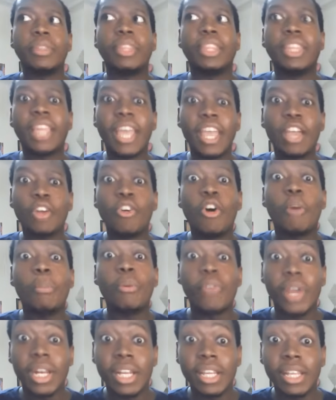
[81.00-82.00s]
They
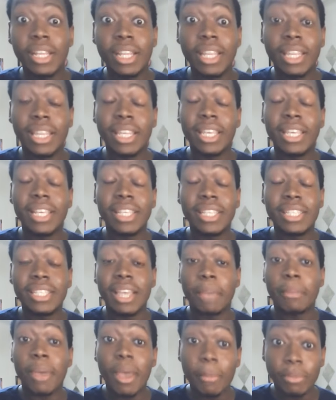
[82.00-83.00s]
incorporated these
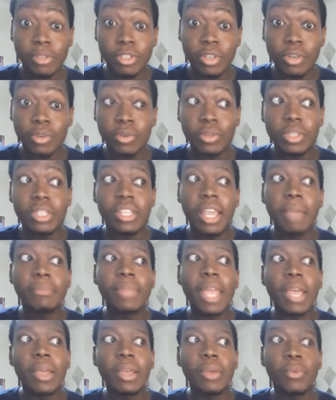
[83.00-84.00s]
type of episodes. Same
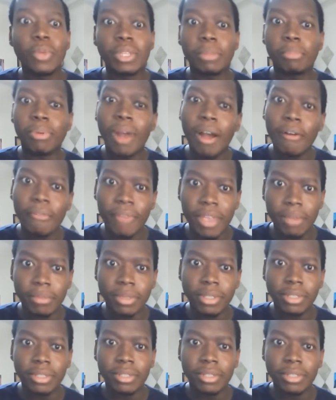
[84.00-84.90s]
thing with the Proud Family.